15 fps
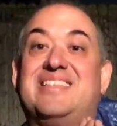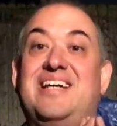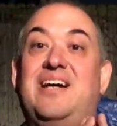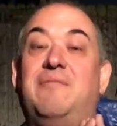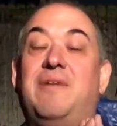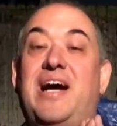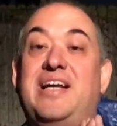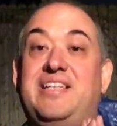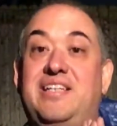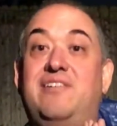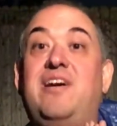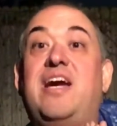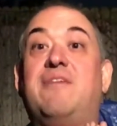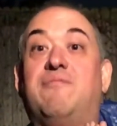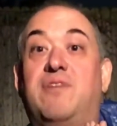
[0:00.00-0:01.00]
I do
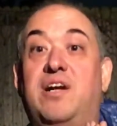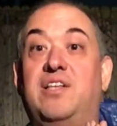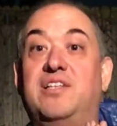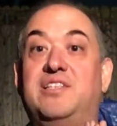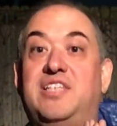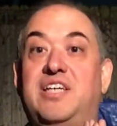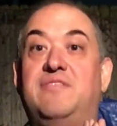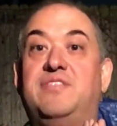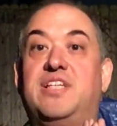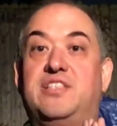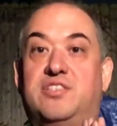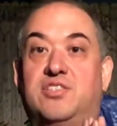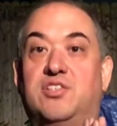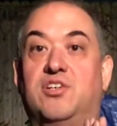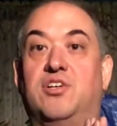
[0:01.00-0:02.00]
have relatives that
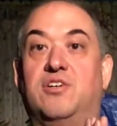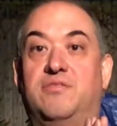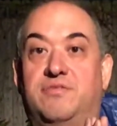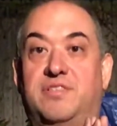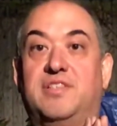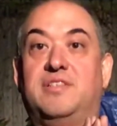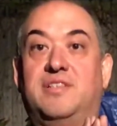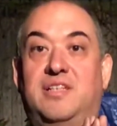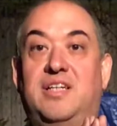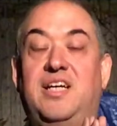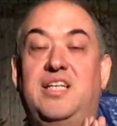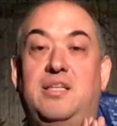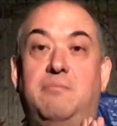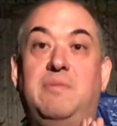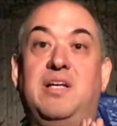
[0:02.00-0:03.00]
served
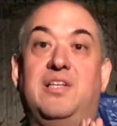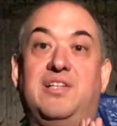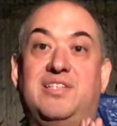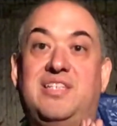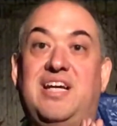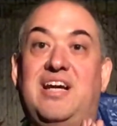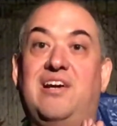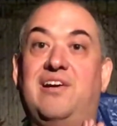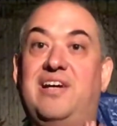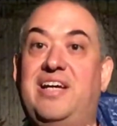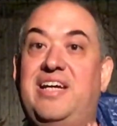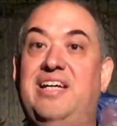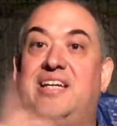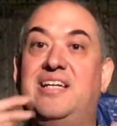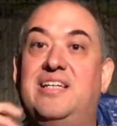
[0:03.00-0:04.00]
in the
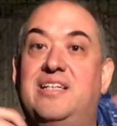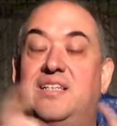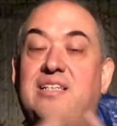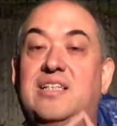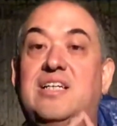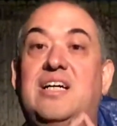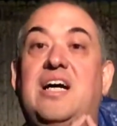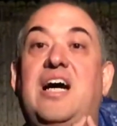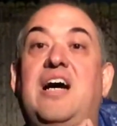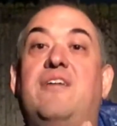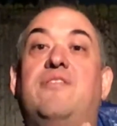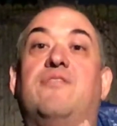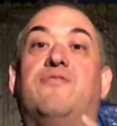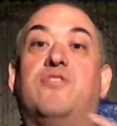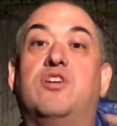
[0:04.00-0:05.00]
military.
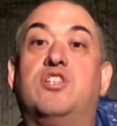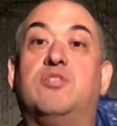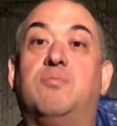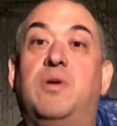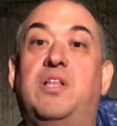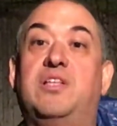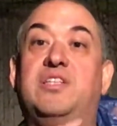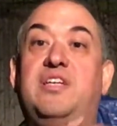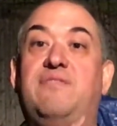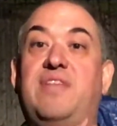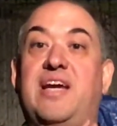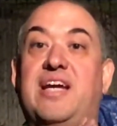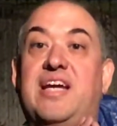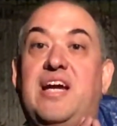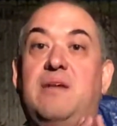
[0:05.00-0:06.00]
The first relative
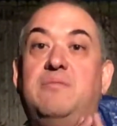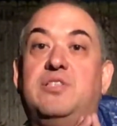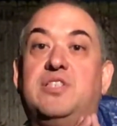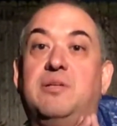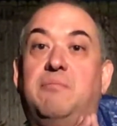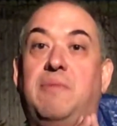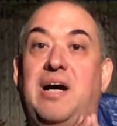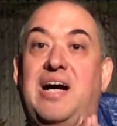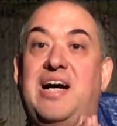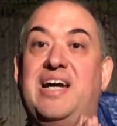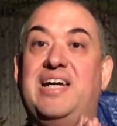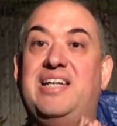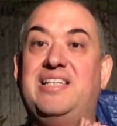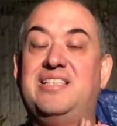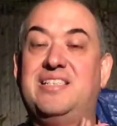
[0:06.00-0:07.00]
that comes to
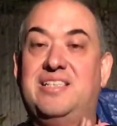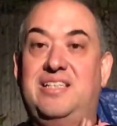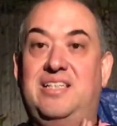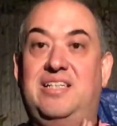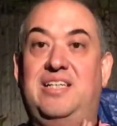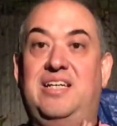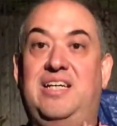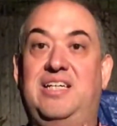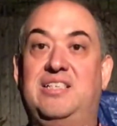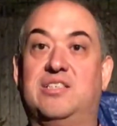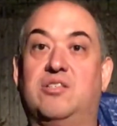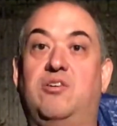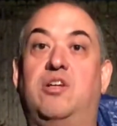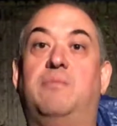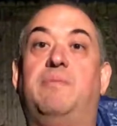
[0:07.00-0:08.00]
mind is
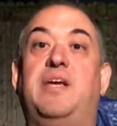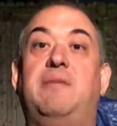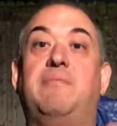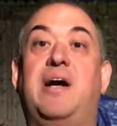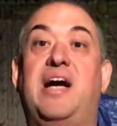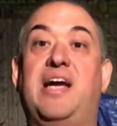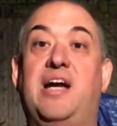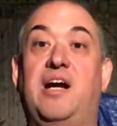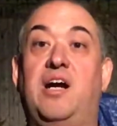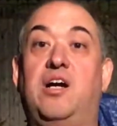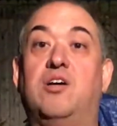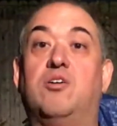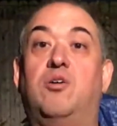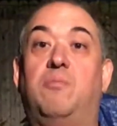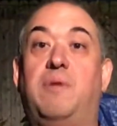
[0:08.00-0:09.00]
going to be my
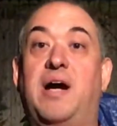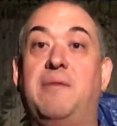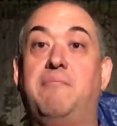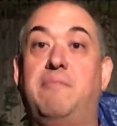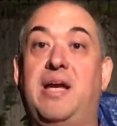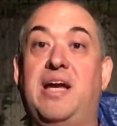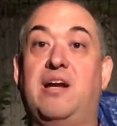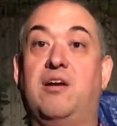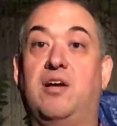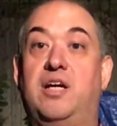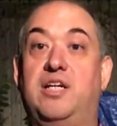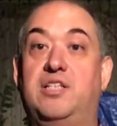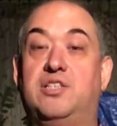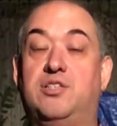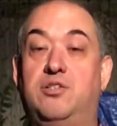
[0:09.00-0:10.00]
uncle by
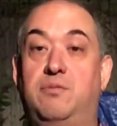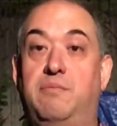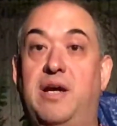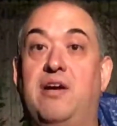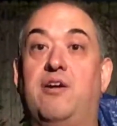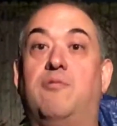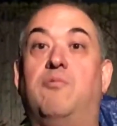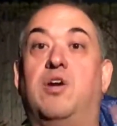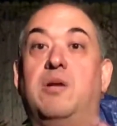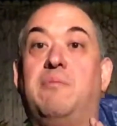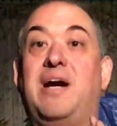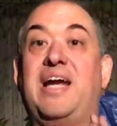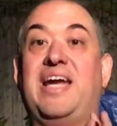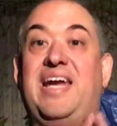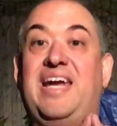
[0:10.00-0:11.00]
marriage, who married one of
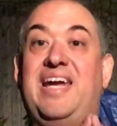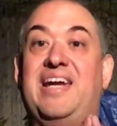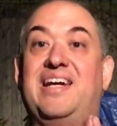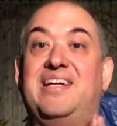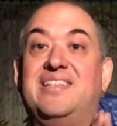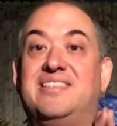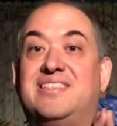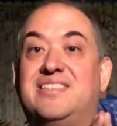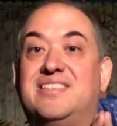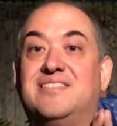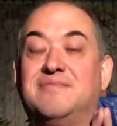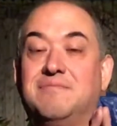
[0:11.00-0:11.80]
my aunts.